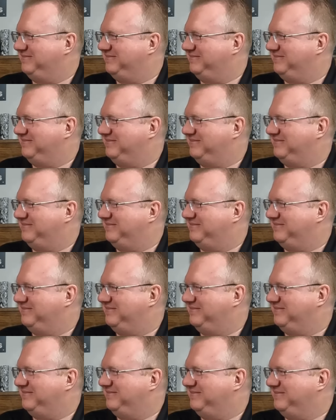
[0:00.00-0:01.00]

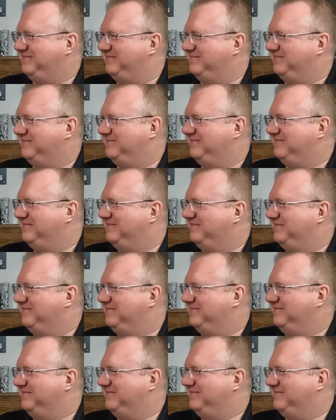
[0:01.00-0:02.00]

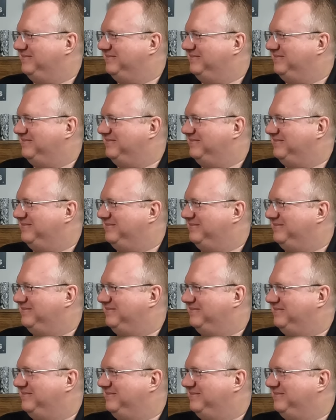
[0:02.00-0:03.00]

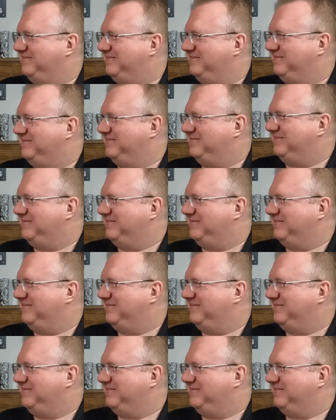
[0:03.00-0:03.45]
[no speech]